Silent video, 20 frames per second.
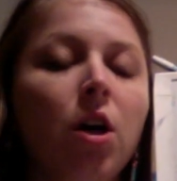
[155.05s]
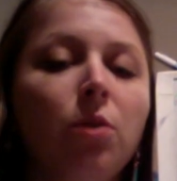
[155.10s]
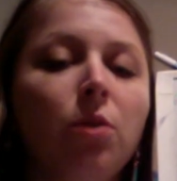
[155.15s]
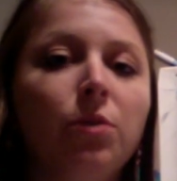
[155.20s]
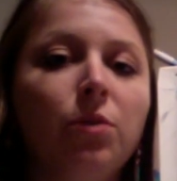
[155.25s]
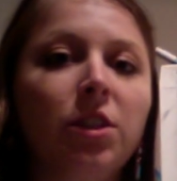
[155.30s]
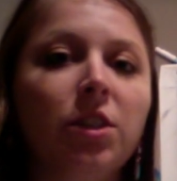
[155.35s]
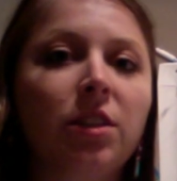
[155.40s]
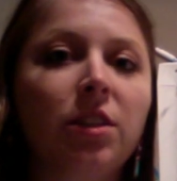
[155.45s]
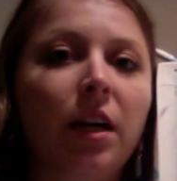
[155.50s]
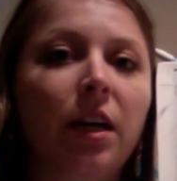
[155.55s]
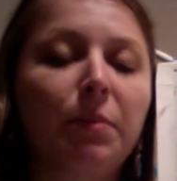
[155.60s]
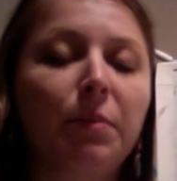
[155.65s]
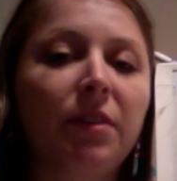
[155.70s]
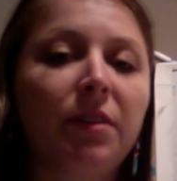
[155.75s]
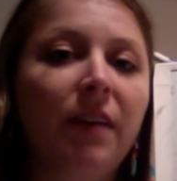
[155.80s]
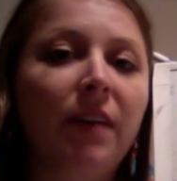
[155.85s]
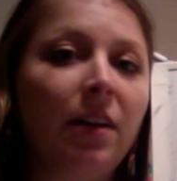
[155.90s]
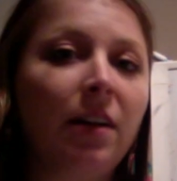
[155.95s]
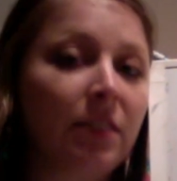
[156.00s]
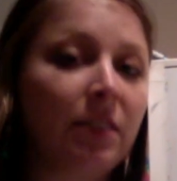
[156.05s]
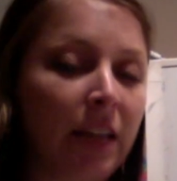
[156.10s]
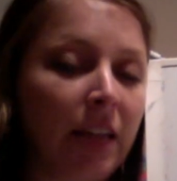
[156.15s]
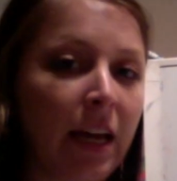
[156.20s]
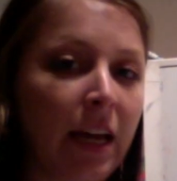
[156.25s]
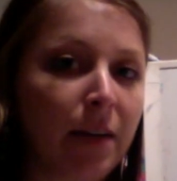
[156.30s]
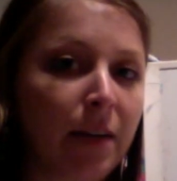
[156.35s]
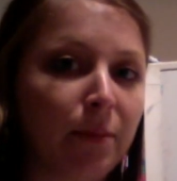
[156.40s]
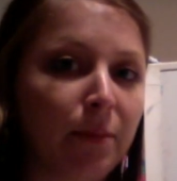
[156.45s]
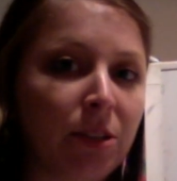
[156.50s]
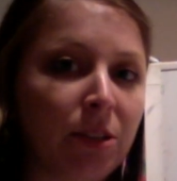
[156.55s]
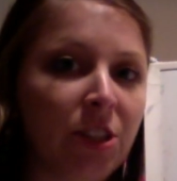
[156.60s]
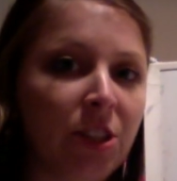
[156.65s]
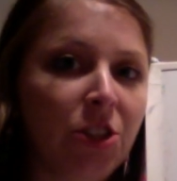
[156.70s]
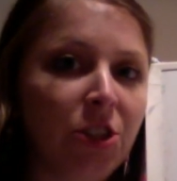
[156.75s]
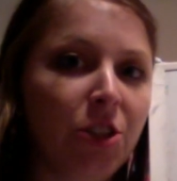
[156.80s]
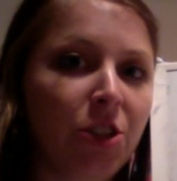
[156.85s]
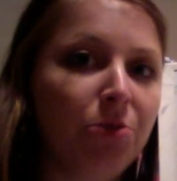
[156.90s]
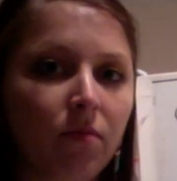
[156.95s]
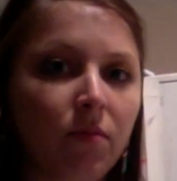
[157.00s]
which is going to be found in animal
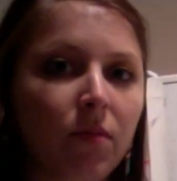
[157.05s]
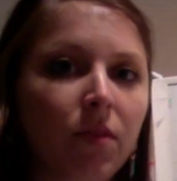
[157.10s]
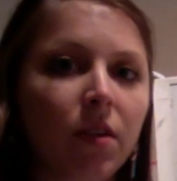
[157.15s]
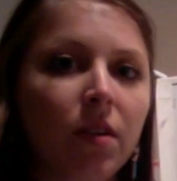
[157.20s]
tissues.